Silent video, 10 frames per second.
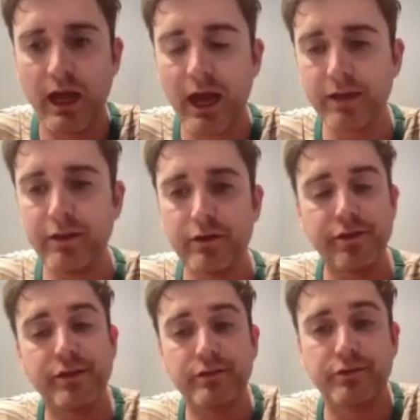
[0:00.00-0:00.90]
Hi there,
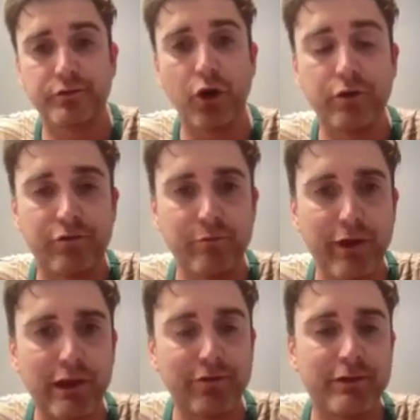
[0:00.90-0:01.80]
this is Scott from
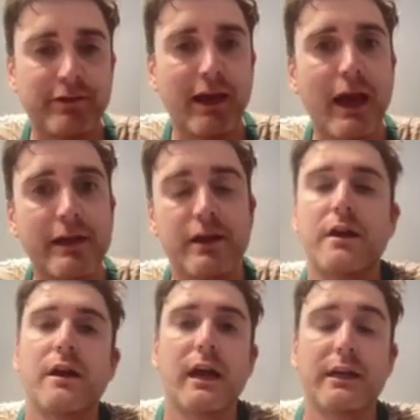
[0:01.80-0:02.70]
Relevance AI.
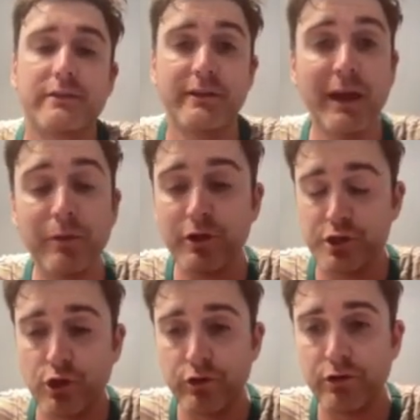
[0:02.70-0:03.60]
Today I'm going to
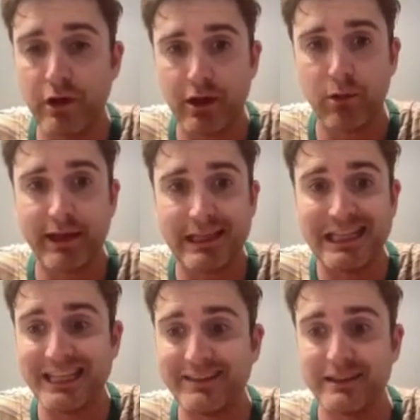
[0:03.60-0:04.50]
show you a quick
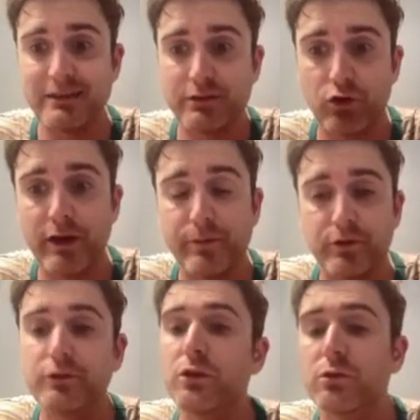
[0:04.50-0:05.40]
LinkedIn scraper
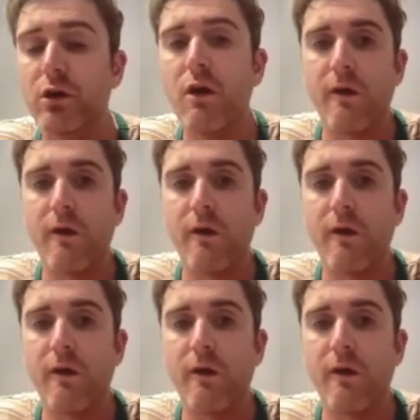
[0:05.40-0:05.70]
tool.